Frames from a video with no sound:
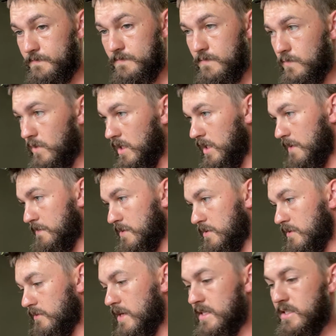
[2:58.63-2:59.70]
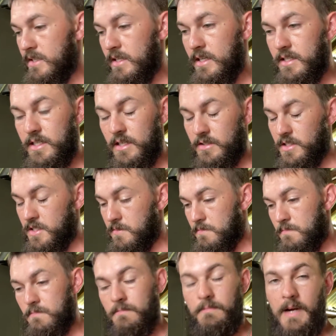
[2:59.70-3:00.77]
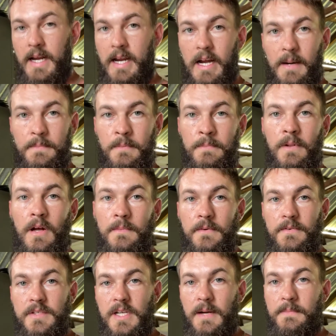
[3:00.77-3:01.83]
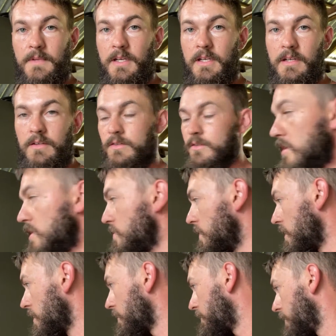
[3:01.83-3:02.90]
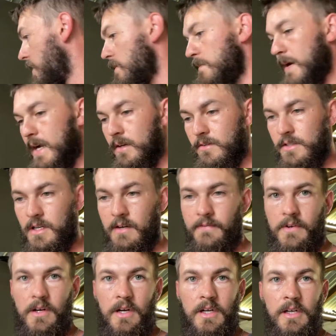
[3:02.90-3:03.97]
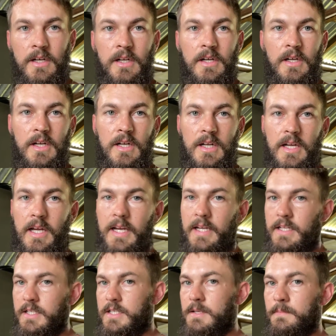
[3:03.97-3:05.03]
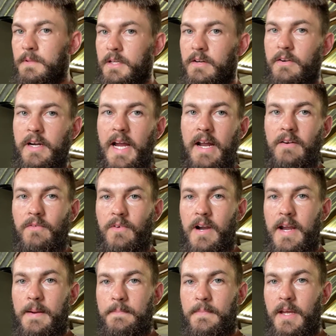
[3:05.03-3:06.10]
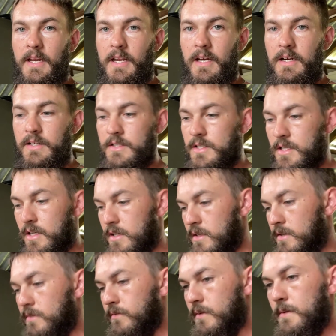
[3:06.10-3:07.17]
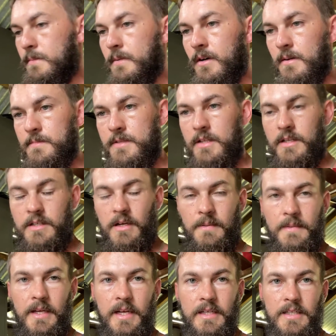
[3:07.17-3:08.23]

While I'm doing the rest of this, I'll just make up a blob of something or one of the foam panels that I've got and simply create a ramp that goes from the bottom to the top there.